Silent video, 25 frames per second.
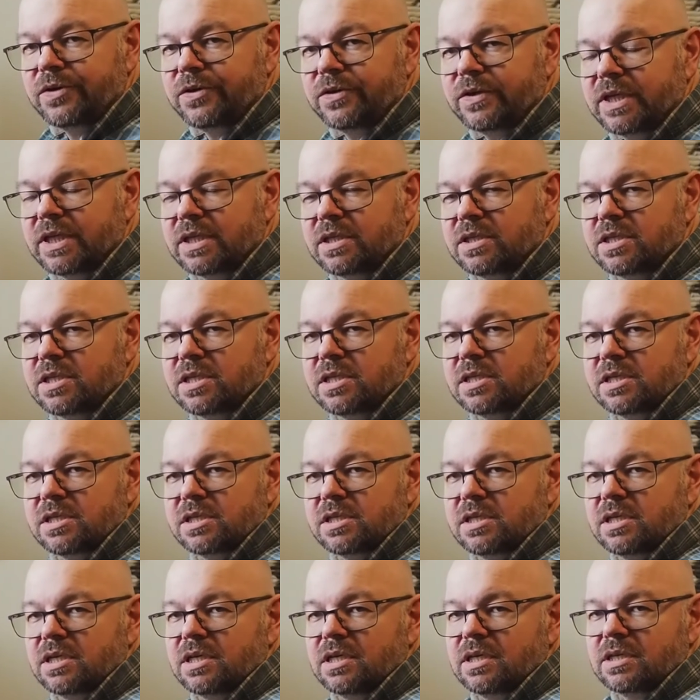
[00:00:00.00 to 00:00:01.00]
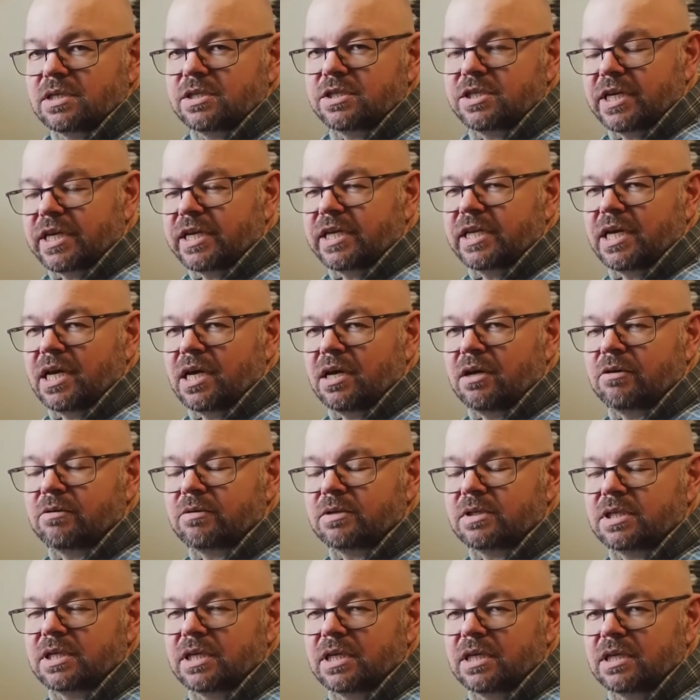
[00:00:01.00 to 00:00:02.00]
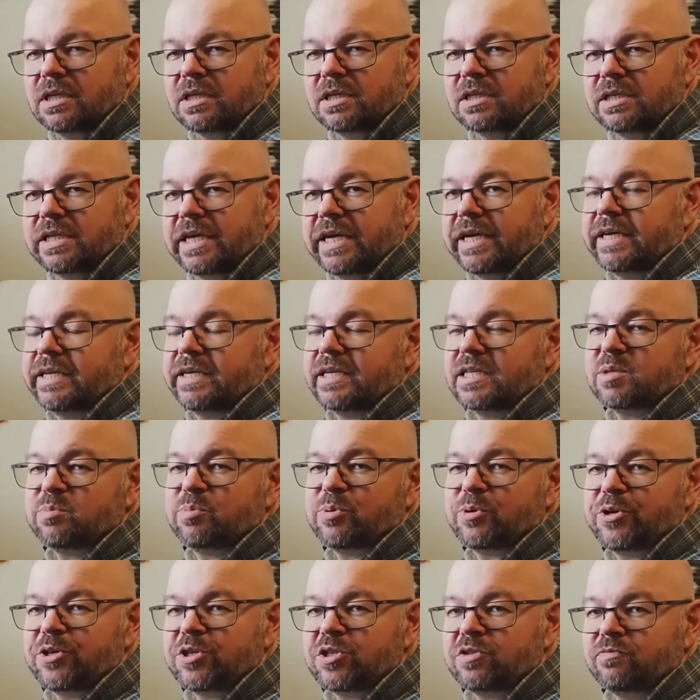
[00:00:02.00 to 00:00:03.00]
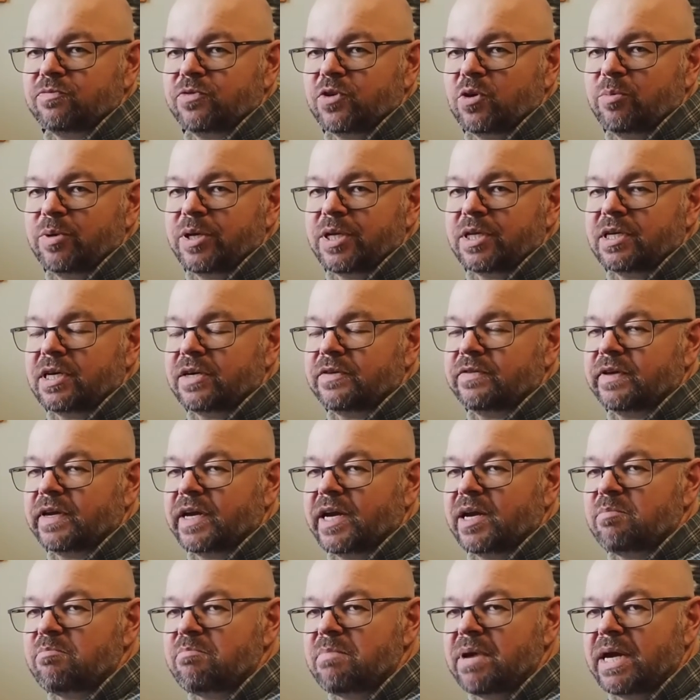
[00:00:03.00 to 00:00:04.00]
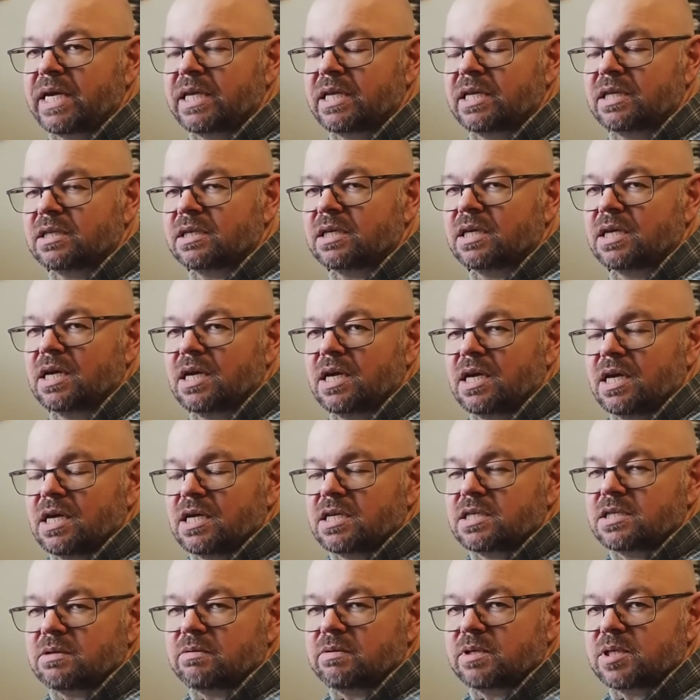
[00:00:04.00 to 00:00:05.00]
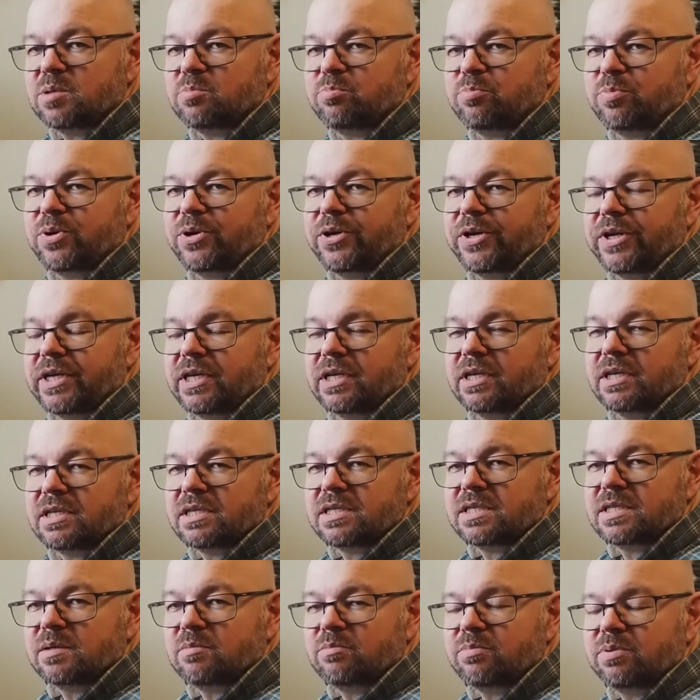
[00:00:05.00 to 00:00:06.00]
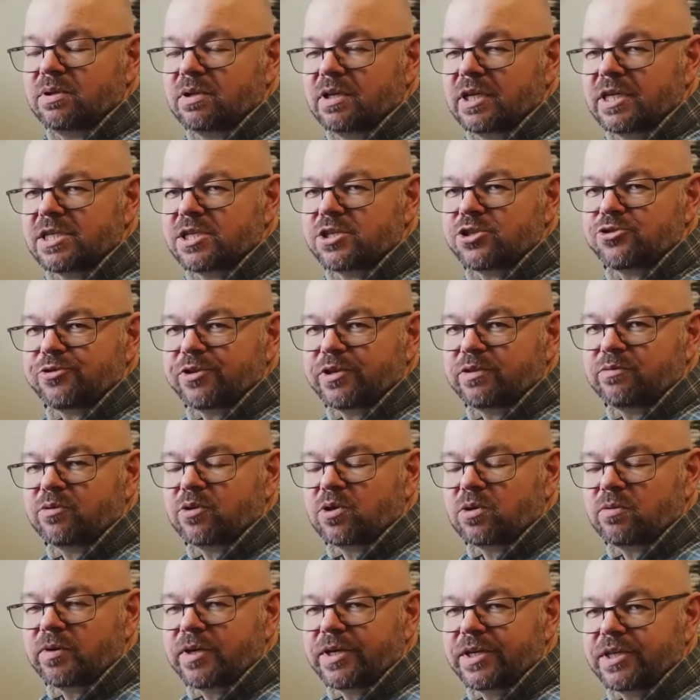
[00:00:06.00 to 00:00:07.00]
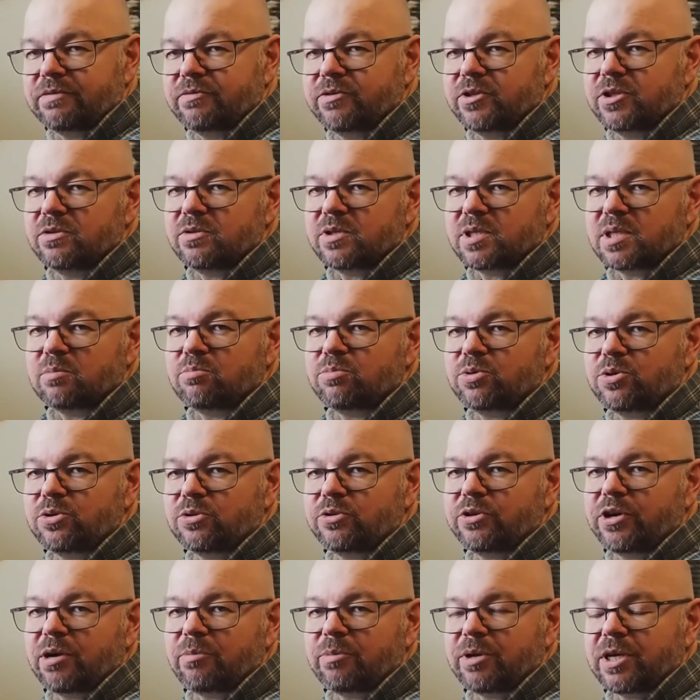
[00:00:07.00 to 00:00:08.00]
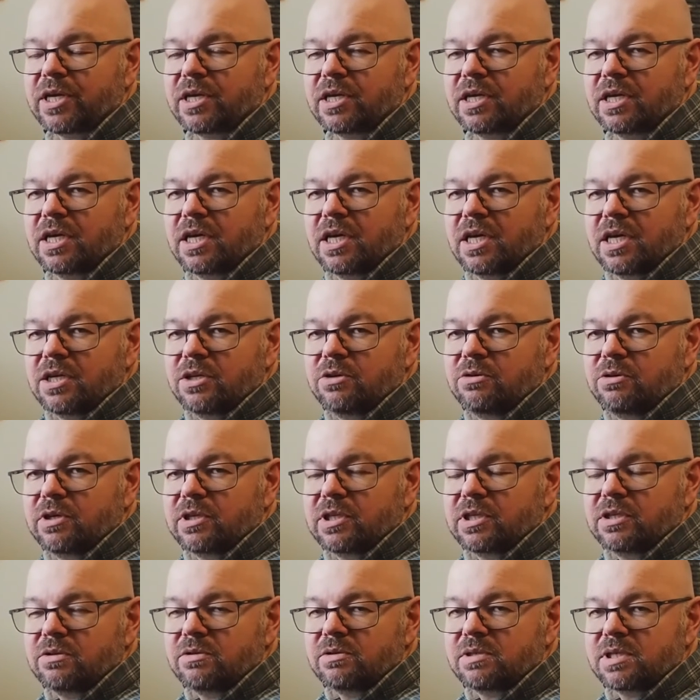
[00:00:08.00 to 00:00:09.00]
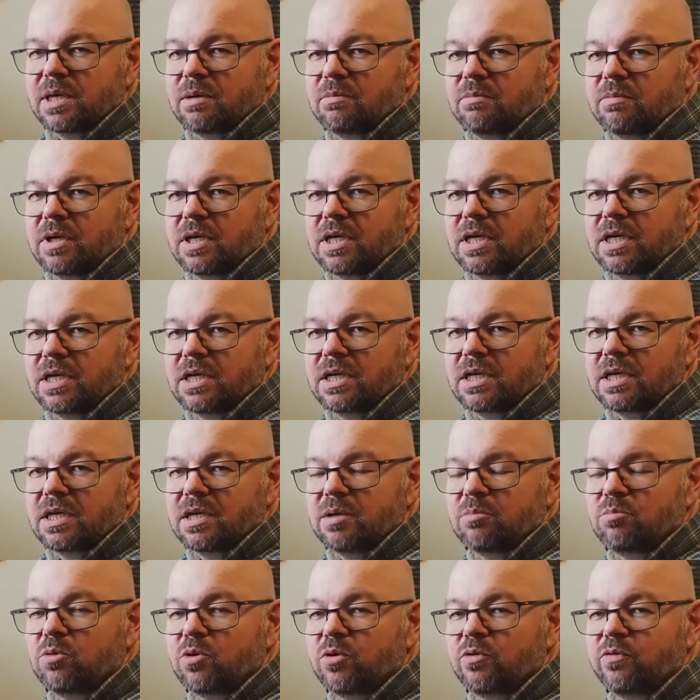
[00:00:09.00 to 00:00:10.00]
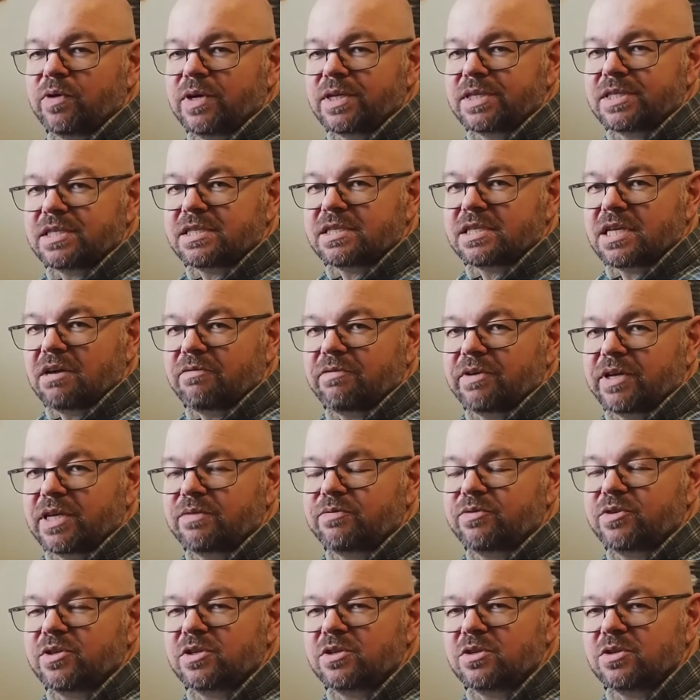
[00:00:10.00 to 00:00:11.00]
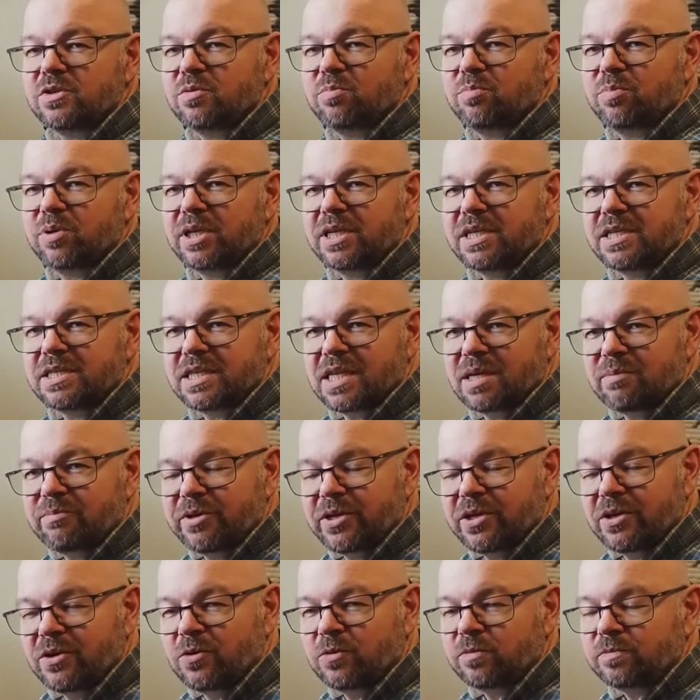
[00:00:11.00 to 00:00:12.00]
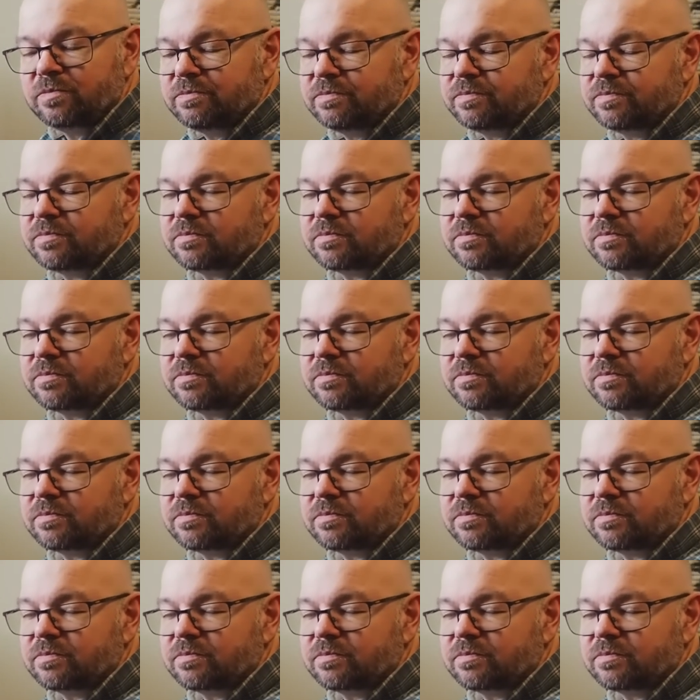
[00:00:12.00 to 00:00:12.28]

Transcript: you can just check it out and take an inspiration from it. I think I made it so it's pretty simple and straightforward. If you do some programming, you can do some more fancy stuff. And if you do, please let me know,